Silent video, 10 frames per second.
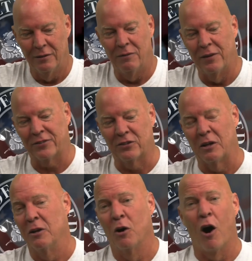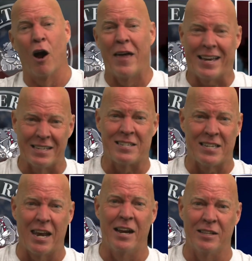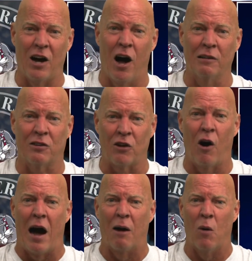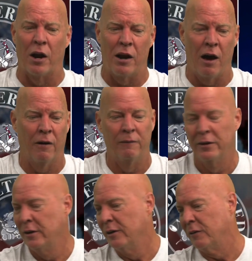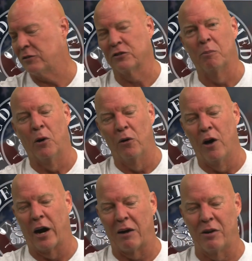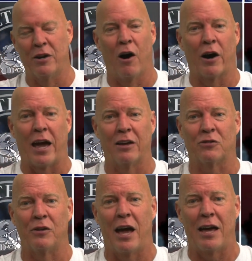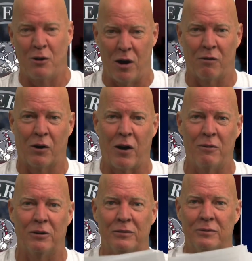This is, are they consenting adults is all I want to know. This is the Bulldog. Every dog has their day. You have a great one.